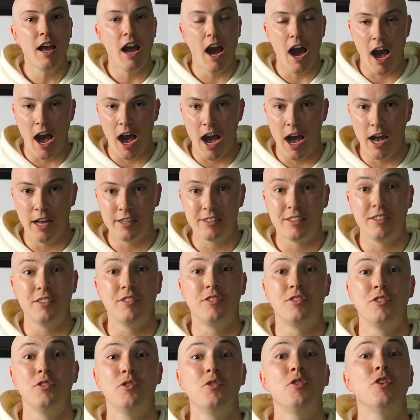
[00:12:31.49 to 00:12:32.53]
uh, to
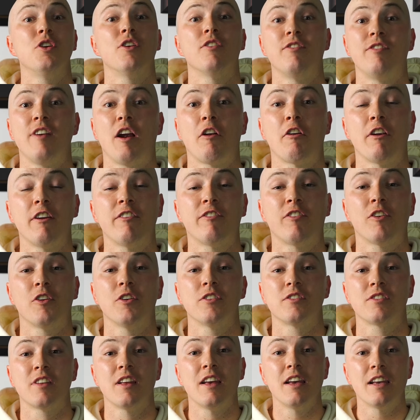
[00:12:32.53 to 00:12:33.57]
do your very
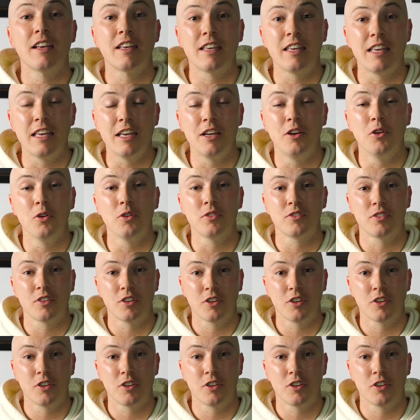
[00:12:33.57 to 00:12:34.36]
first Kegel's